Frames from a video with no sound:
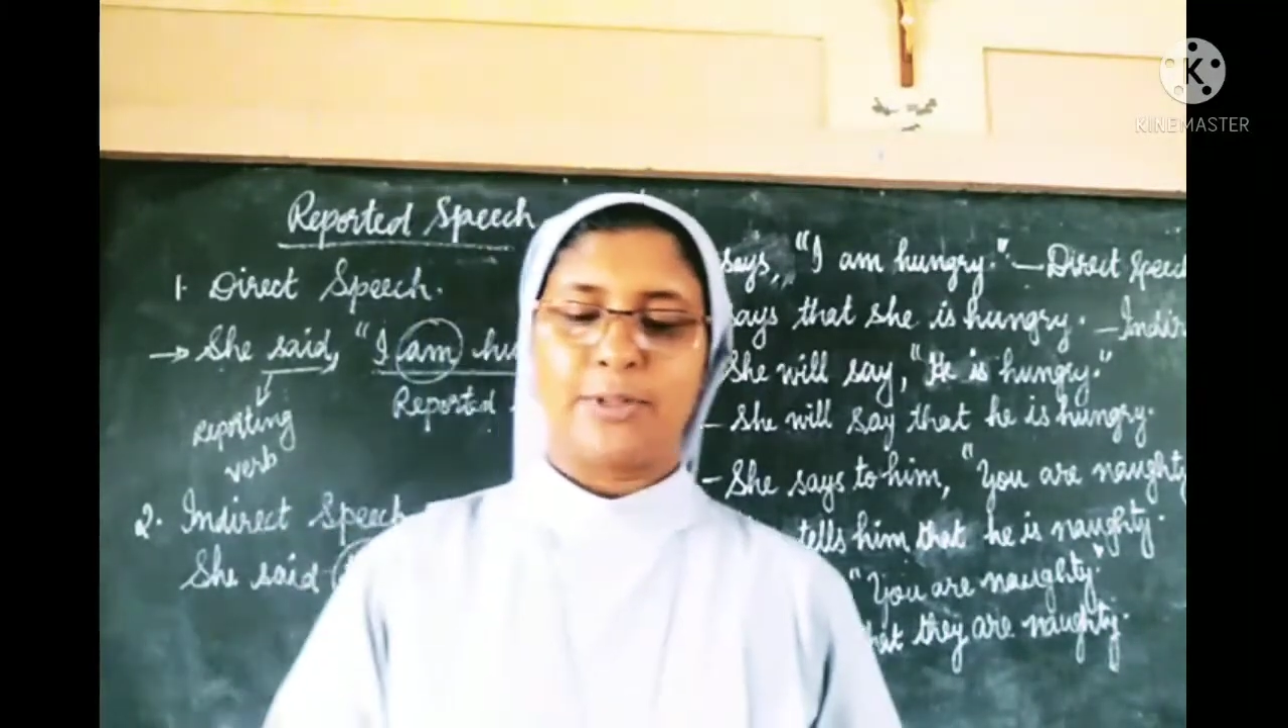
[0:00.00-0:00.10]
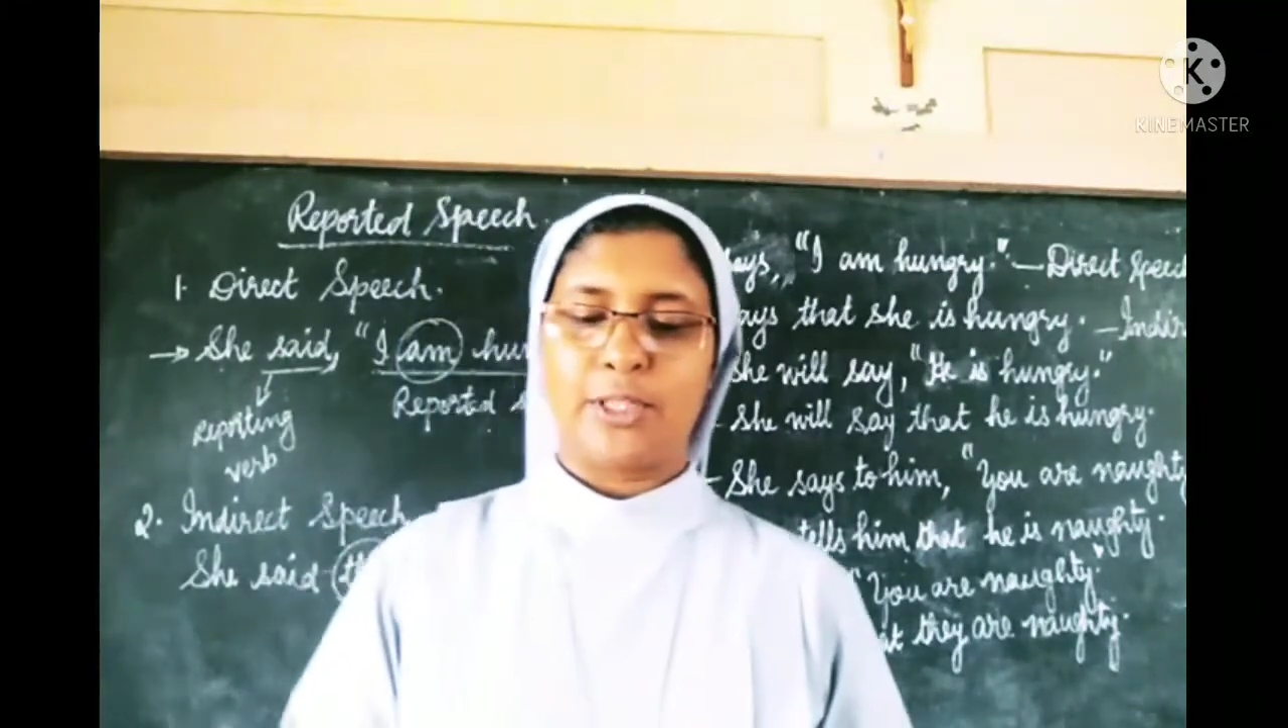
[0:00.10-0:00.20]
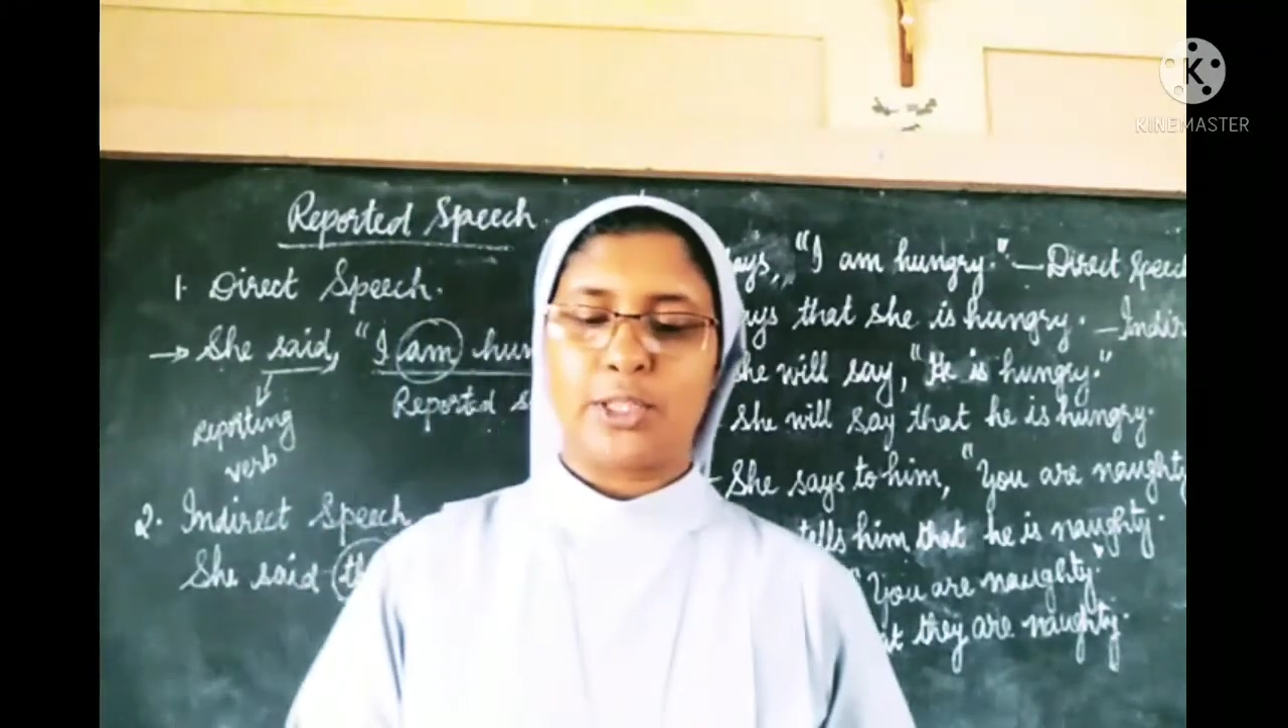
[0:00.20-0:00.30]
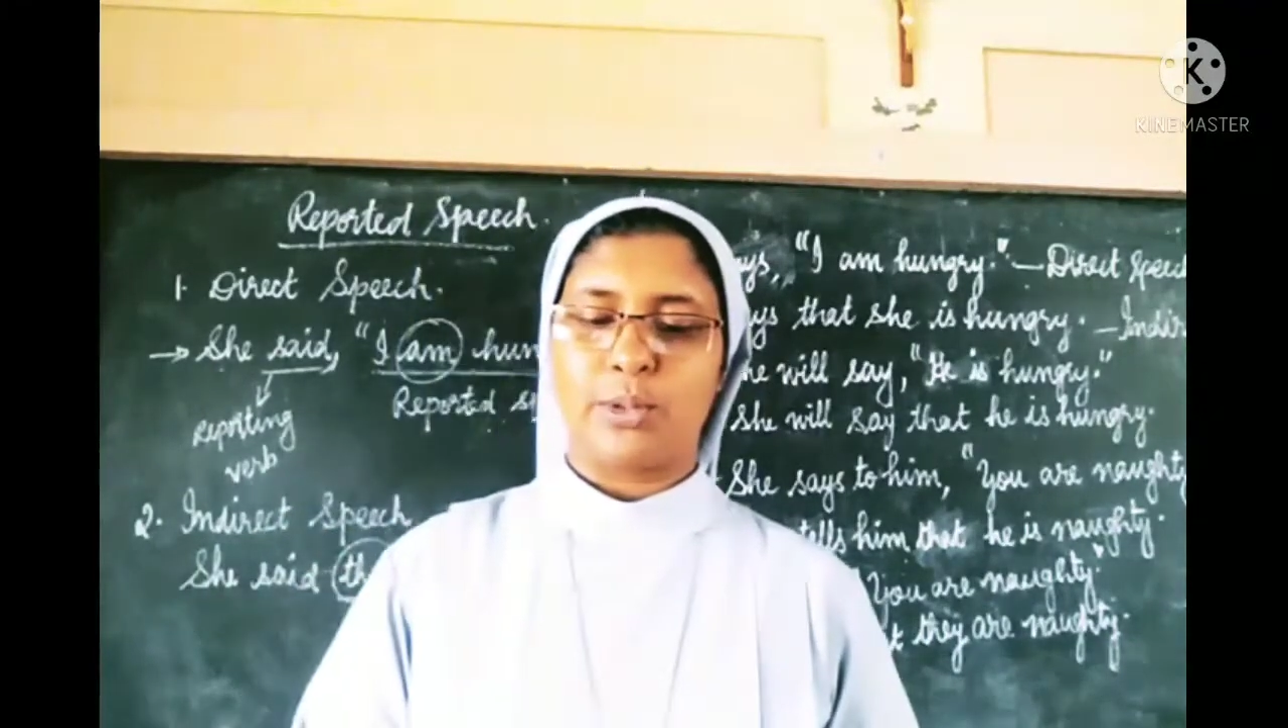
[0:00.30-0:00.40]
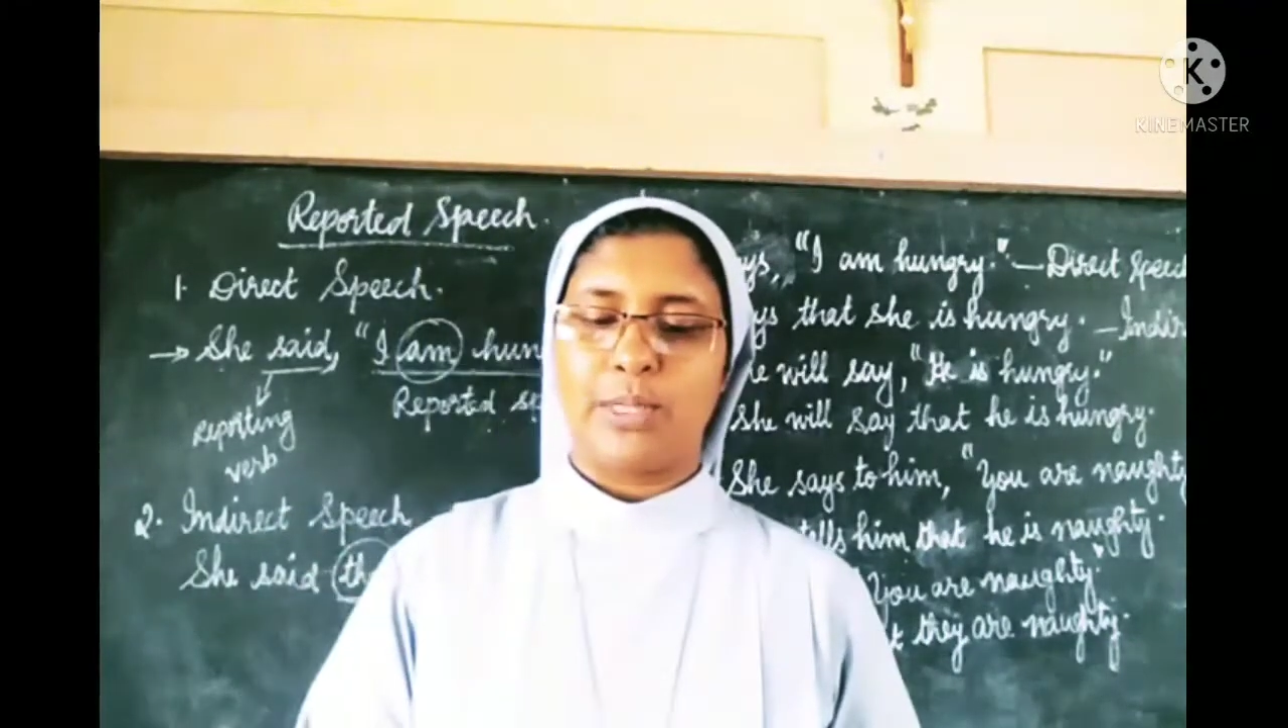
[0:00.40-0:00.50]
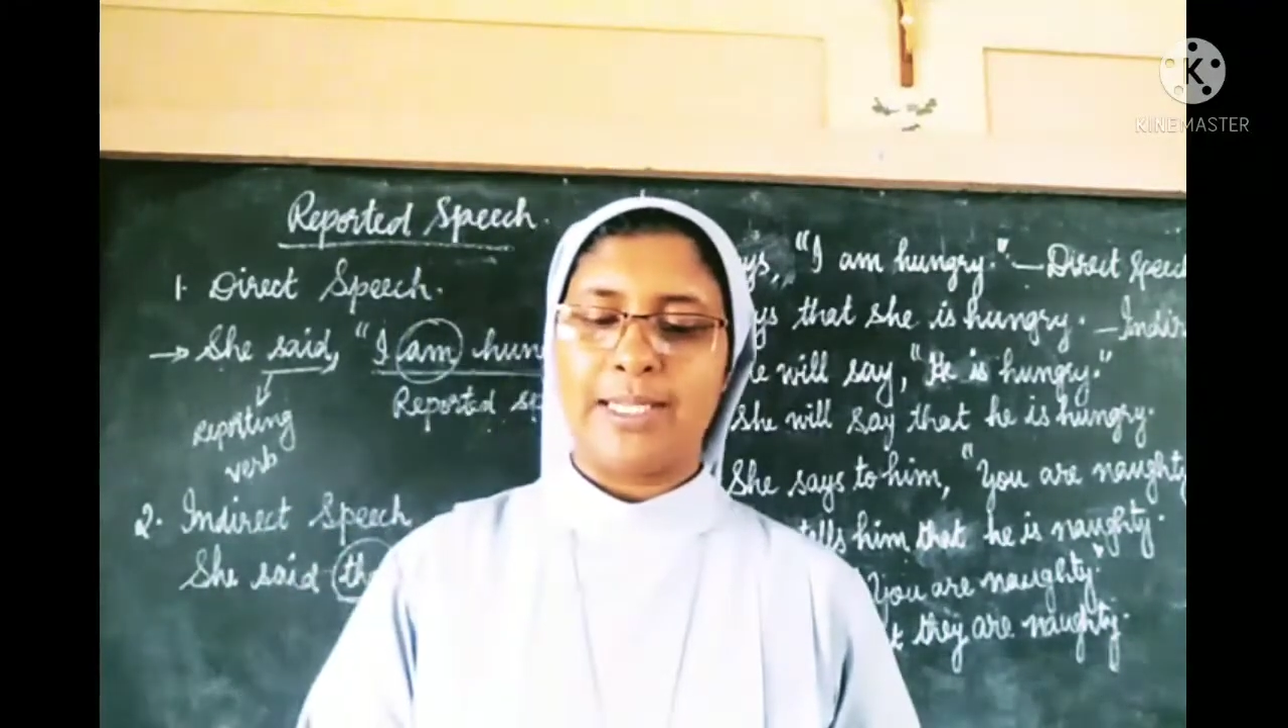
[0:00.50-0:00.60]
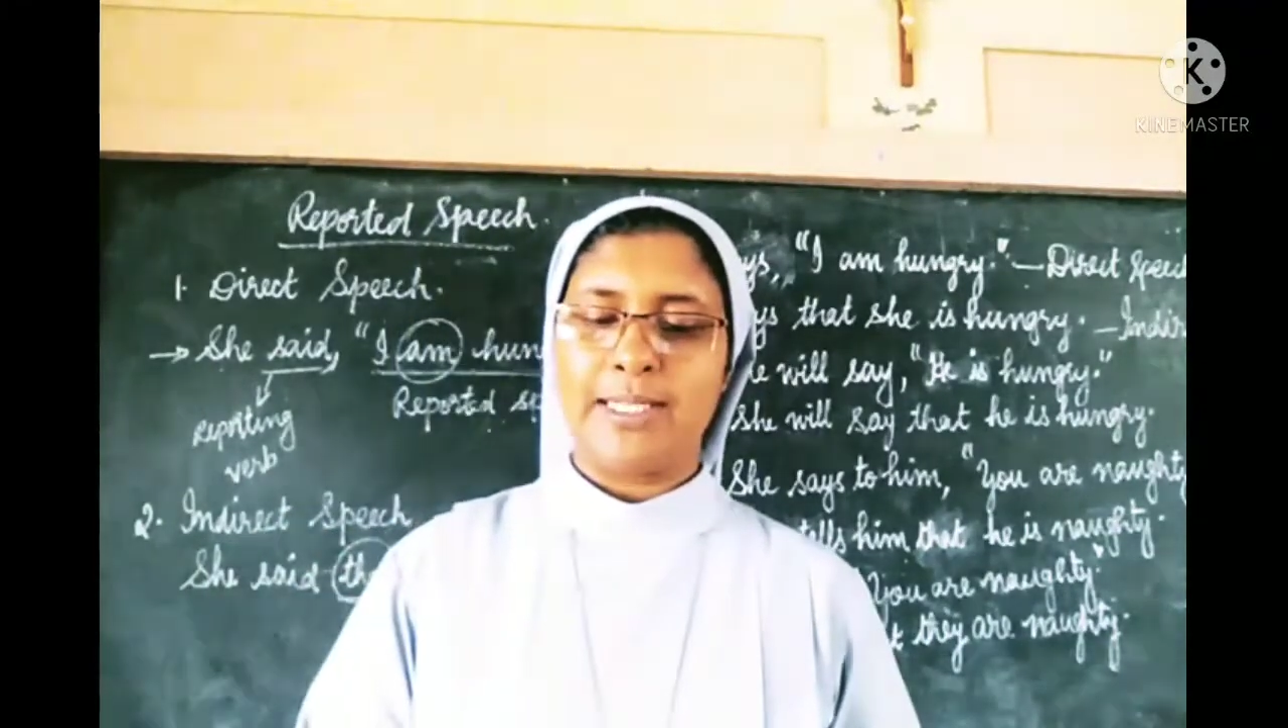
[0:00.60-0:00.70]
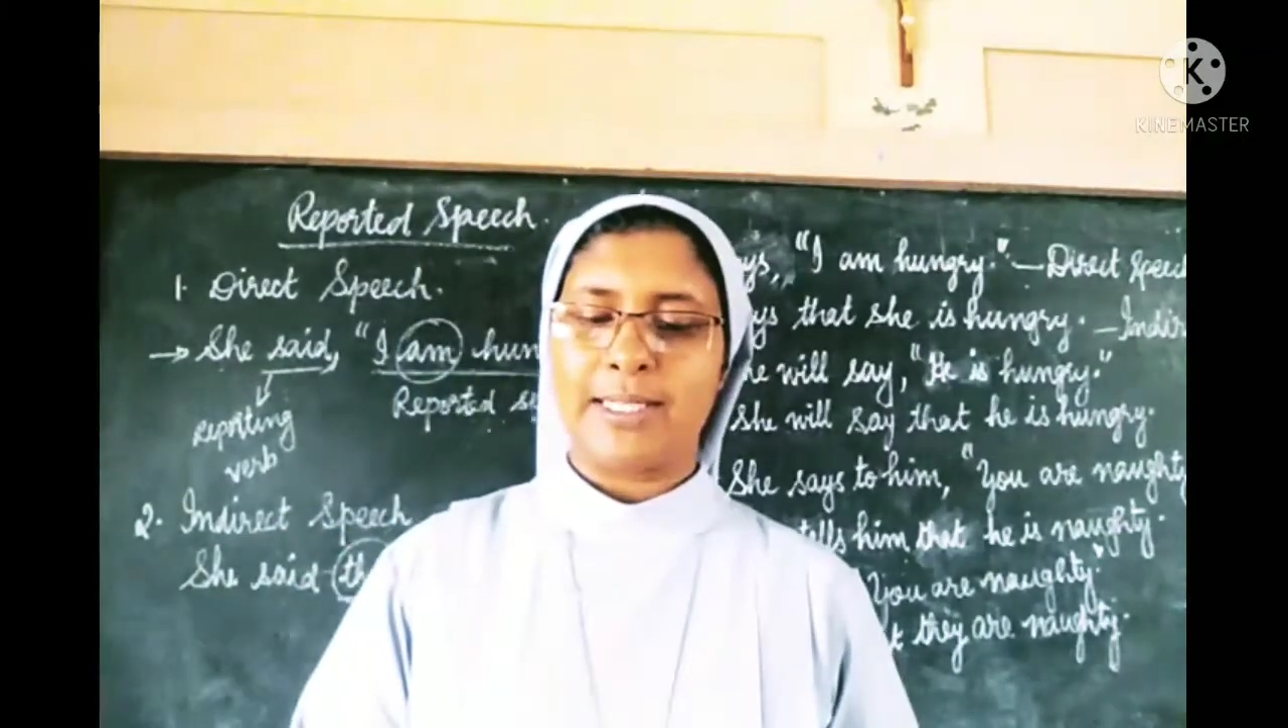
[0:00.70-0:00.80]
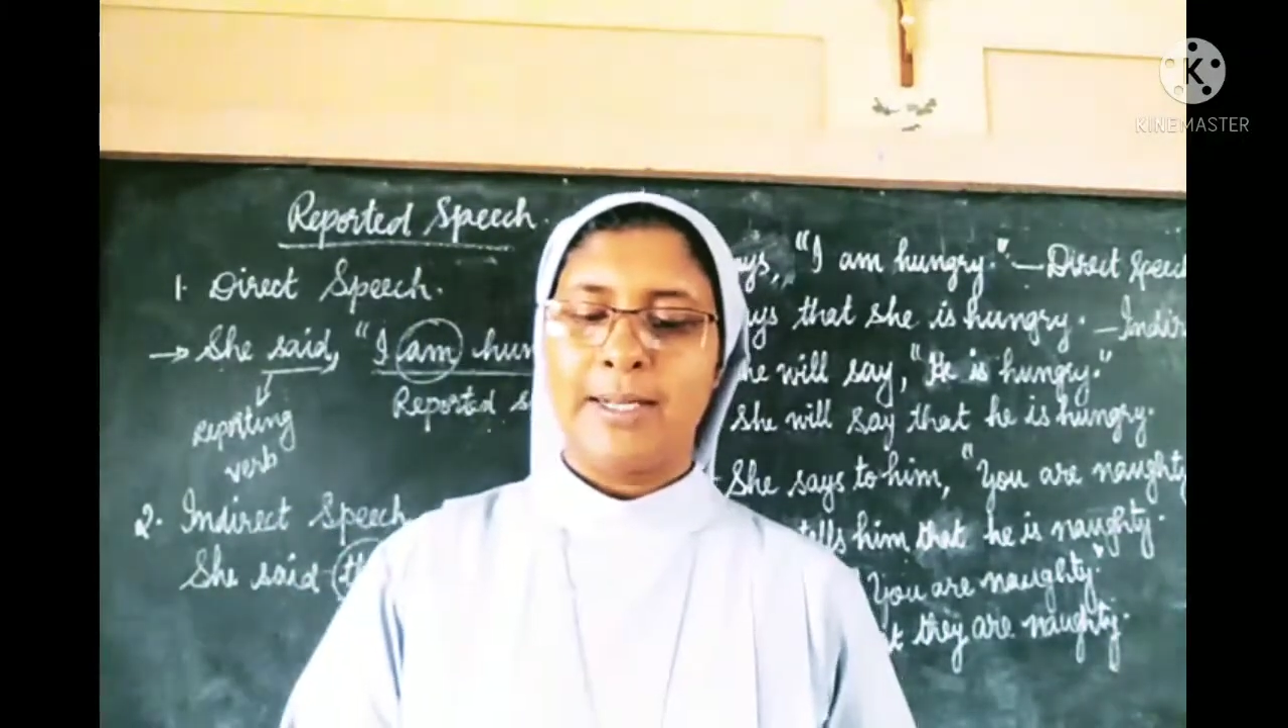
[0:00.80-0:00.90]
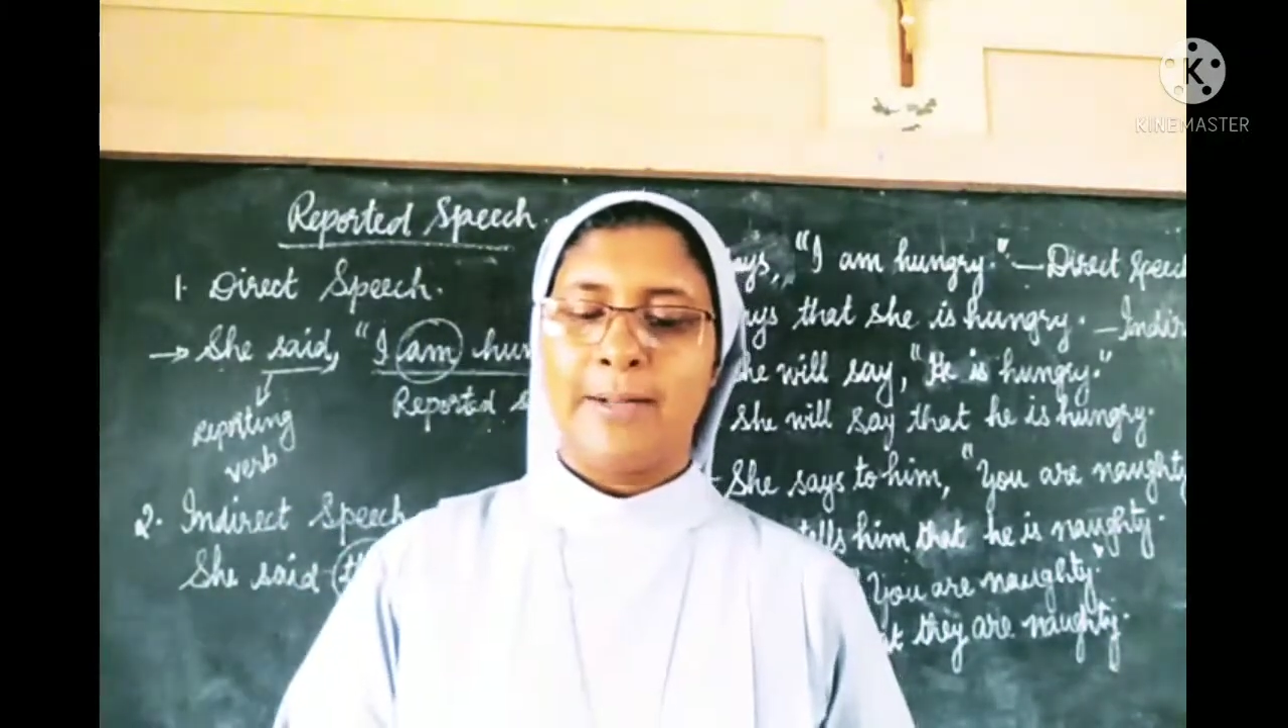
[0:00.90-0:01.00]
First rule is,